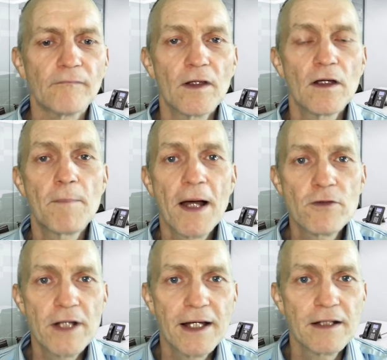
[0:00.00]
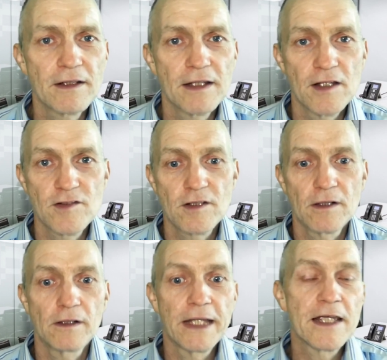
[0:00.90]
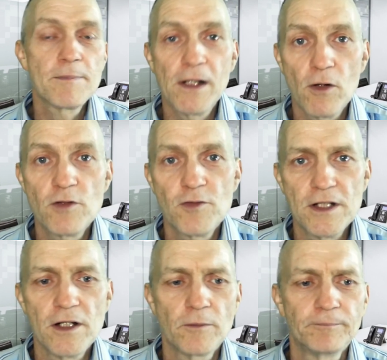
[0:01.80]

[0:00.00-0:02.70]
About that is a link below the video.